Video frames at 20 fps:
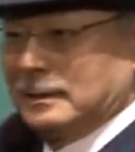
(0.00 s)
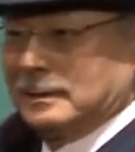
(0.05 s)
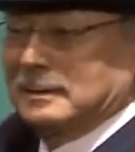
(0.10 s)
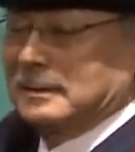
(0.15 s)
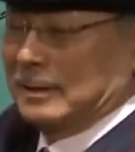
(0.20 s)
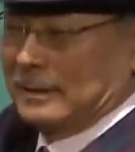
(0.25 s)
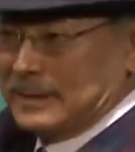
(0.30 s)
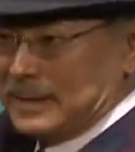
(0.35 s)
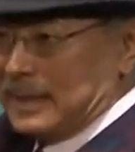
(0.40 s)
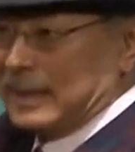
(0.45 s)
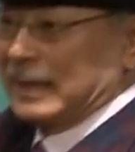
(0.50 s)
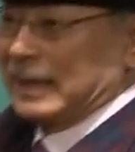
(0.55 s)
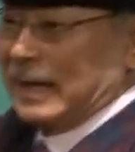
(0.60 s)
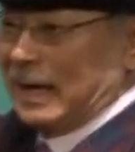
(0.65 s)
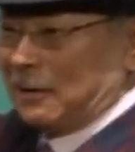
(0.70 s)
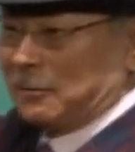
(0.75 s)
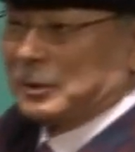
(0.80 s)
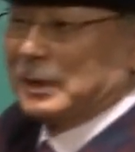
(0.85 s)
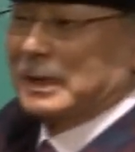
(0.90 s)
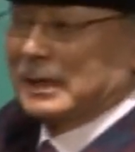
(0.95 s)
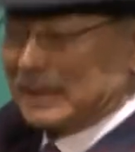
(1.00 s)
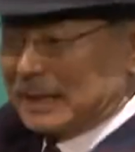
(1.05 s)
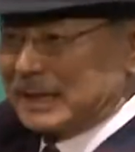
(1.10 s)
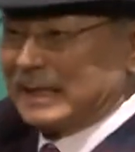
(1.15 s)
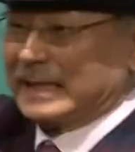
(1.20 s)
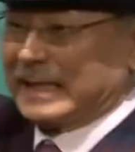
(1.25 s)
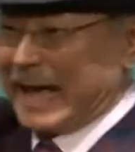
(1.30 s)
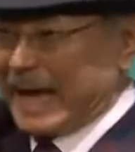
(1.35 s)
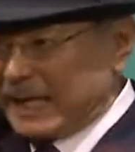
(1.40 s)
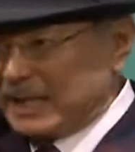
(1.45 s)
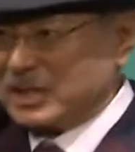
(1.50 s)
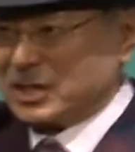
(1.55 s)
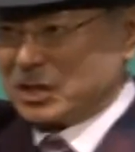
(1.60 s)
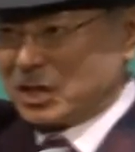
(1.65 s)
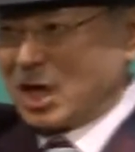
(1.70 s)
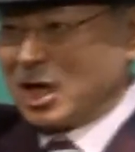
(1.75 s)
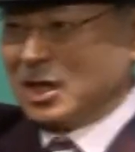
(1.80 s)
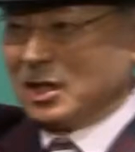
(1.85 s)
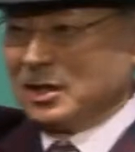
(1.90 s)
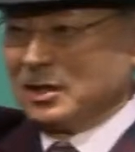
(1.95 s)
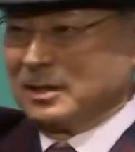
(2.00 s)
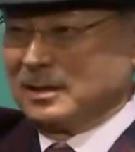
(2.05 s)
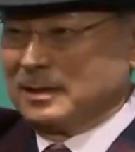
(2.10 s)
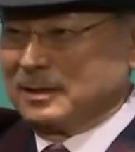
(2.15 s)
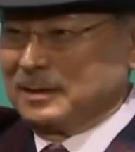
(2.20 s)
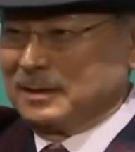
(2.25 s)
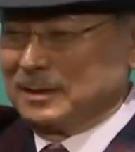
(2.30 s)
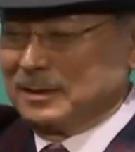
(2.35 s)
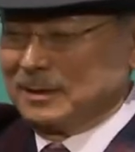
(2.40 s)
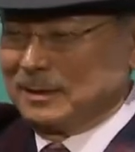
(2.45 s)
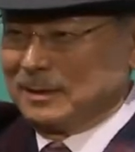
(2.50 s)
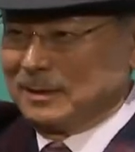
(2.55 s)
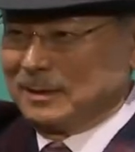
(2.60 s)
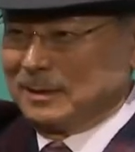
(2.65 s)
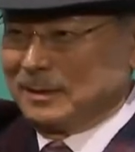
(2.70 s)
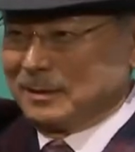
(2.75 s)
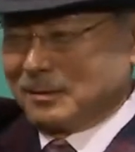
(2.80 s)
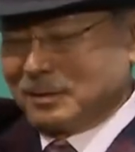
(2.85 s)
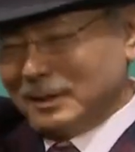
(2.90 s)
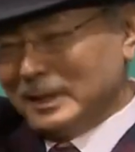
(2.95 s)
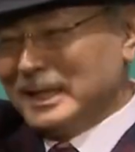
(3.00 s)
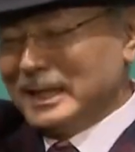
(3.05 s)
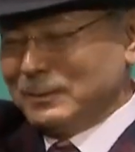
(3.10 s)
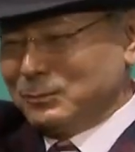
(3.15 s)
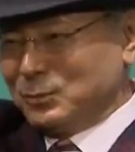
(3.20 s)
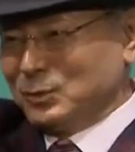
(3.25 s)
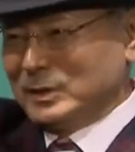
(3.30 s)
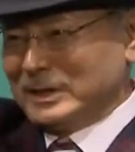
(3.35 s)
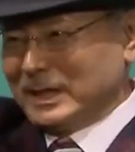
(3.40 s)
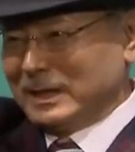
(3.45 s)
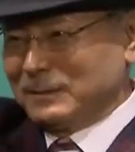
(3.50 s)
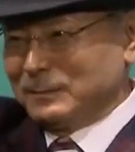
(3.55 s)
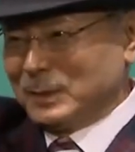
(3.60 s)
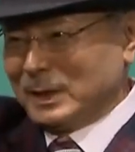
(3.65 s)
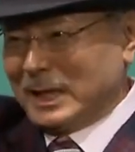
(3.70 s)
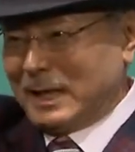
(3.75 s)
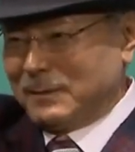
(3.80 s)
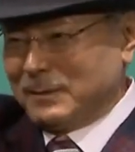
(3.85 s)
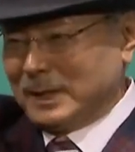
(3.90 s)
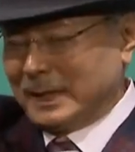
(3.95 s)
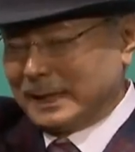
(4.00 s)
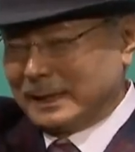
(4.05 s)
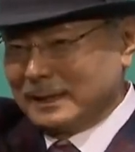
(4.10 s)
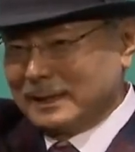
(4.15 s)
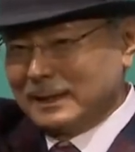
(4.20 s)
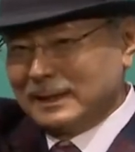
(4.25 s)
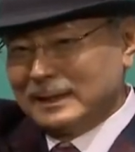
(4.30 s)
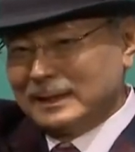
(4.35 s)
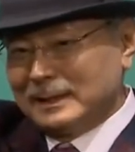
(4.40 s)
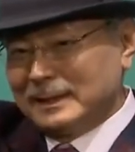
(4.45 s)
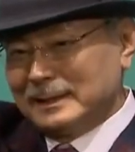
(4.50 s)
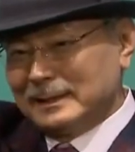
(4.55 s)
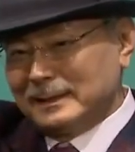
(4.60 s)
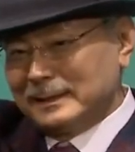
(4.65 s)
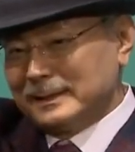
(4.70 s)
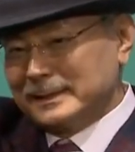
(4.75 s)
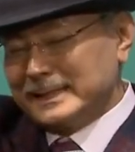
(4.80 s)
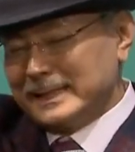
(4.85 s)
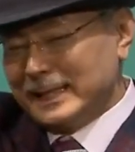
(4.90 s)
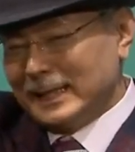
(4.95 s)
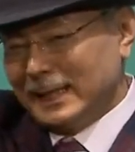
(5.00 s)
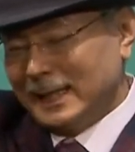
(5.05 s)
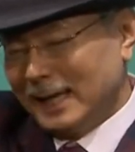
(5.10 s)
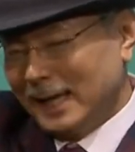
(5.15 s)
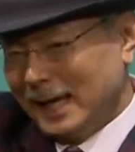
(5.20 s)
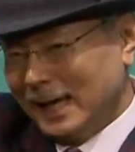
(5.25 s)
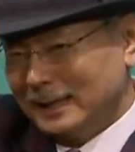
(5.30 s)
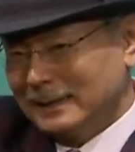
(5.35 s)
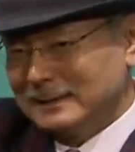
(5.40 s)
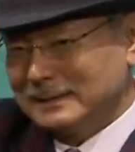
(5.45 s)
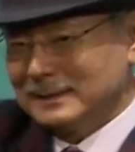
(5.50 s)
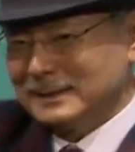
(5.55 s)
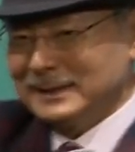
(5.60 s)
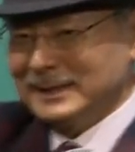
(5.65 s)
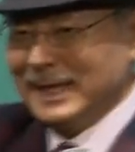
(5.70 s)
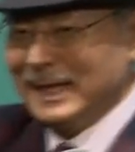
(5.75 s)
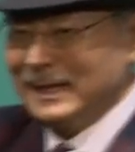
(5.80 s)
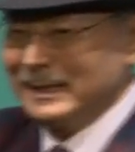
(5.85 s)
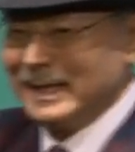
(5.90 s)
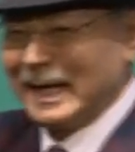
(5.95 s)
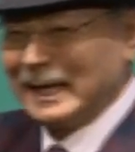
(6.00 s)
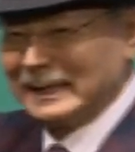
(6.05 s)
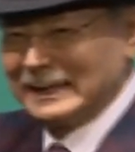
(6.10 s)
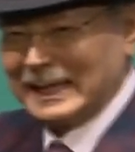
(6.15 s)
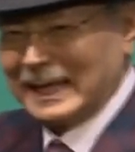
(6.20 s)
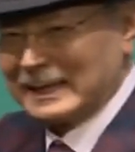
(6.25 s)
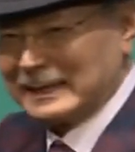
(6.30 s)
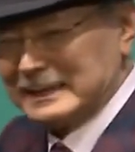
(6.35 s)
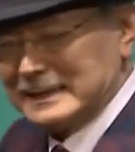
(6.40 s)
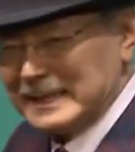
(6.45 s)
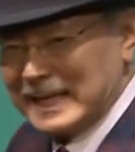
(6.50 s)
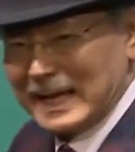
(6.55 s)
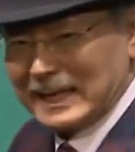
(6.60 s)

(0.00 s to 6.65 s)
you are essentially connected to the world. The problem is that you are at the end of the connection.